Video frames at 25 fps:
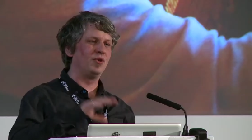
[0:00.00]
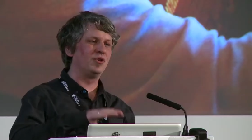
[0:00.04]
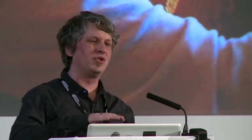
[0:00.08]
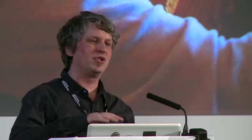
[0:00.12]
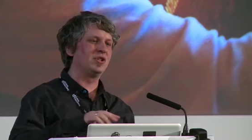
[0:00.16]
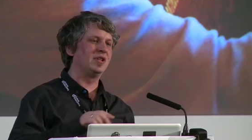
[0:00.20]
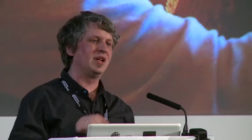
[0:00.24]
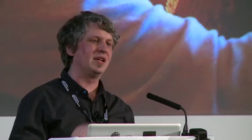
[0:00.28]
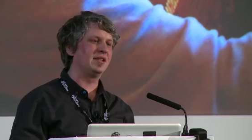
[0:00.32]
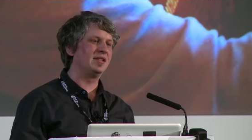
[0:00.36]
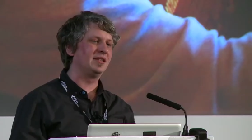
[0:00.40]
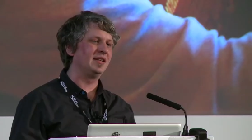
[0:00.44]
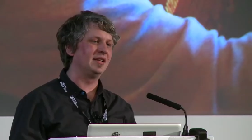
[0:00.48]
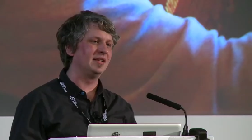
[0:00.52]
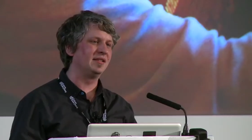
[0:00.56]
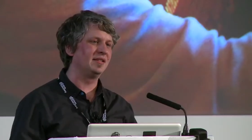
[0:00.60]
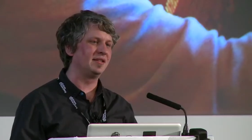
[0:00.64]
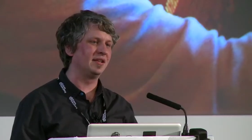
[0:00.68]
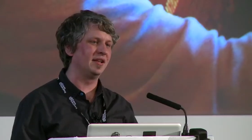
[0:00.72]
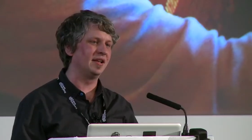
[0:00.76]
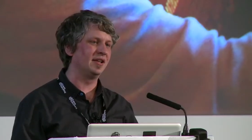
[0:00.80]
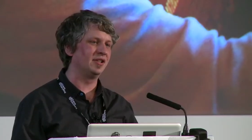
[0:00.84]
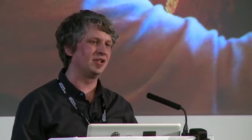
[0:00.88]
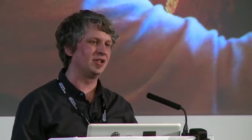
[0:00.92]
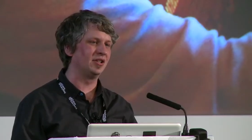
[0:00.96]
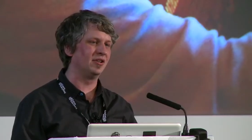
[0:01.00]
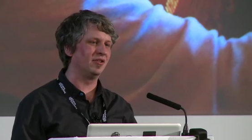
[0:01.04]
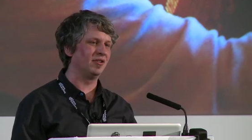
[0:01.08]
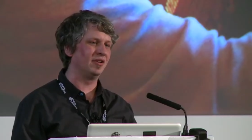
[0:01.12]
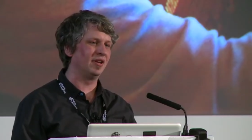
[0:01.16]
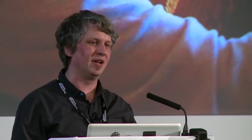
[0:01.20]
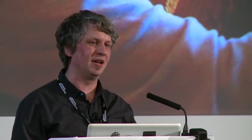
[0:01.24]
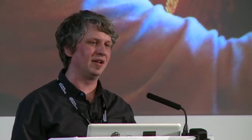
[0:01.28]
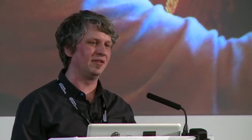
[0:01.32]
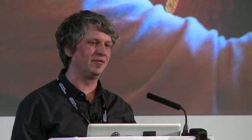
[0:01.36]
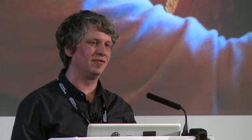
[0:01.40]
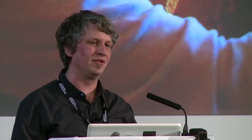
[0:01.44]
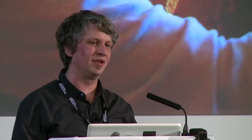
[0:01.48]
version as the installation
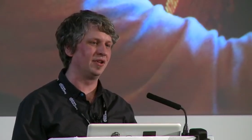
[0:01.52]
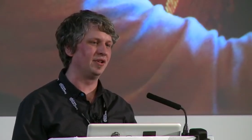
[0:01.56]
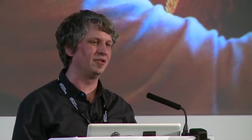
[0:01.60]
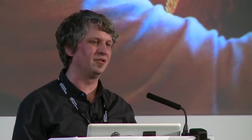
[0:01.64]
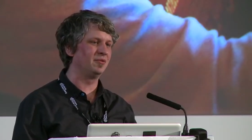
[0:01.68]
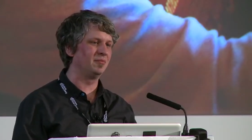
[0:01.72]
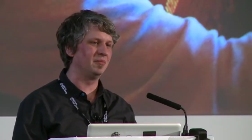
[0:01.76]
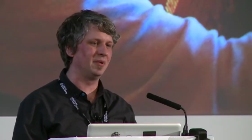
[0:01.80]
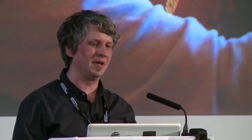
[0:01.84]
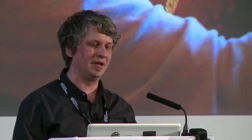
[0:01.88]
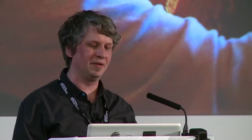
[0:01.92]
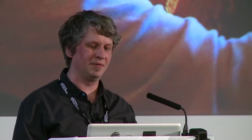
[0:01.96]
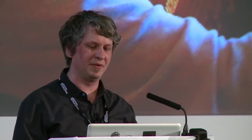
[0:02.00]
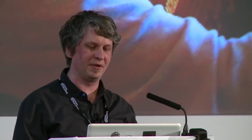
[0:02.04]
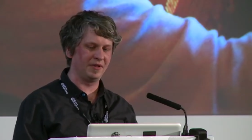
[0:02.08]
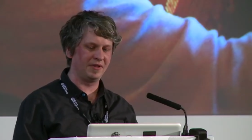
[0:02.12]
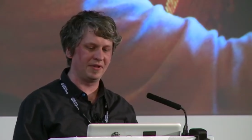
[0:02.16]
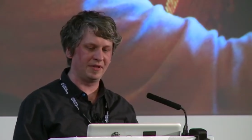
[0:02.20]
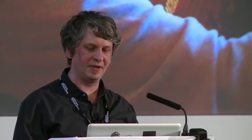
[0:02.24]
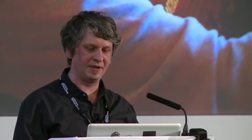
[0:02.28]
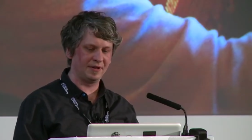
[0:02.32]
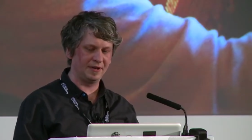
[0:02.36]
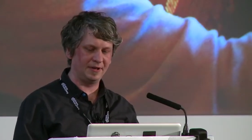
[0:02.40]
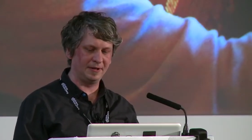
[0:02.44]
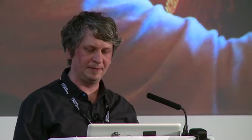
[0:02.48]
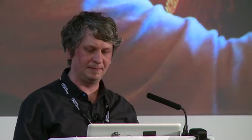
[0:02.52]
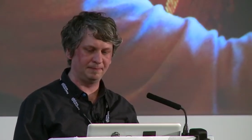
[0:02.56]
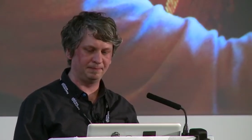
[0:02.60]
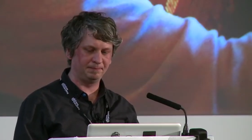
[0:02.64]
online for you to play with.